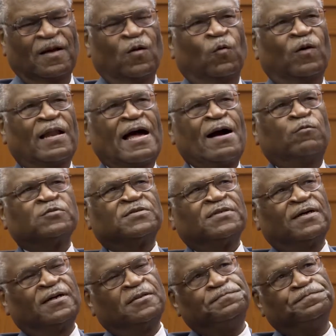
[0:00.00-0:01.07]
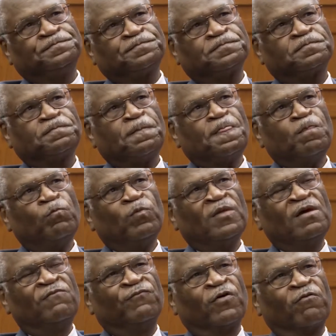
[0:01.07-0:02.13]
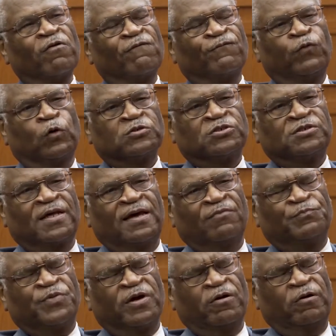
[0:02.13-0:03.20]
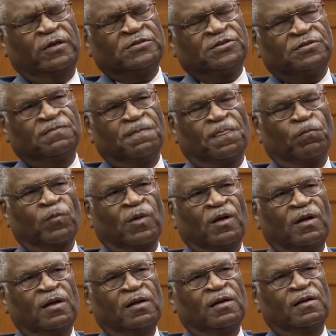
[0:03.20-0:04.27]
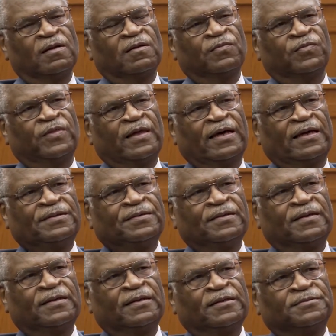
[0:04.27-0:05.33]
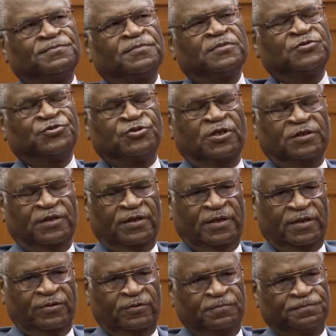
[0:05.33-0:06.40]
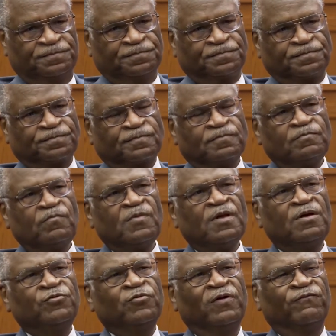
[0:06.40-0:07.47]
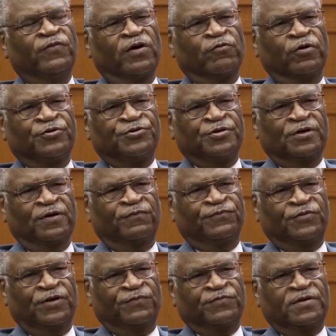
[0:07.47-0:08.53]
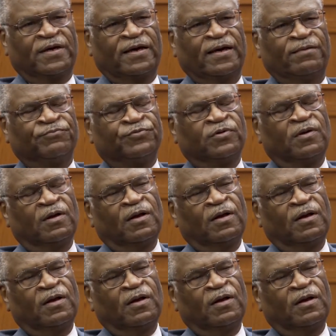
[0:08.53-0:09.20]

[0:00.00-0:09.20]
Well, I was very fortunate to have parents that stuck together during very, very tough times.